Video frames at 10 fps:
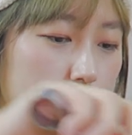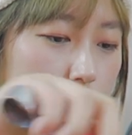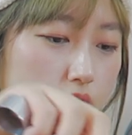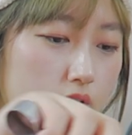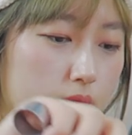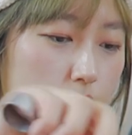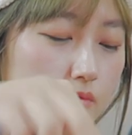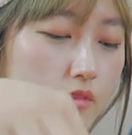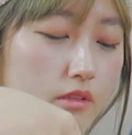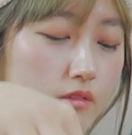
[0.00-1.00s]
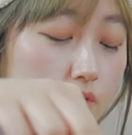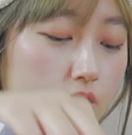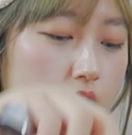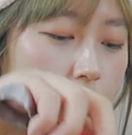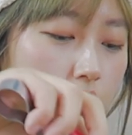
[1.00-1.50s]
for you, they
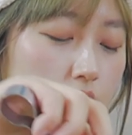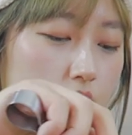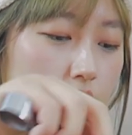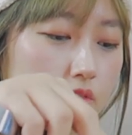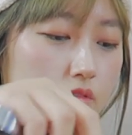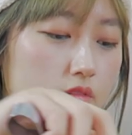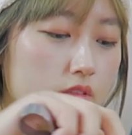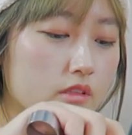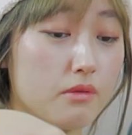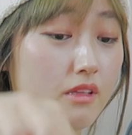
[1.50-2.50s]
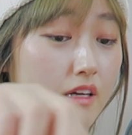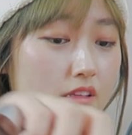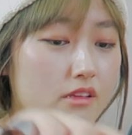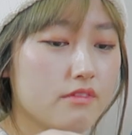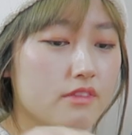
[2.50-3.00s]
really put a
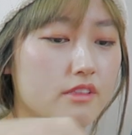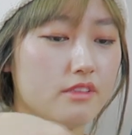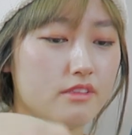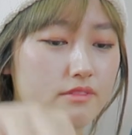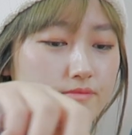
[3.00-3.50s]
lot of love in it.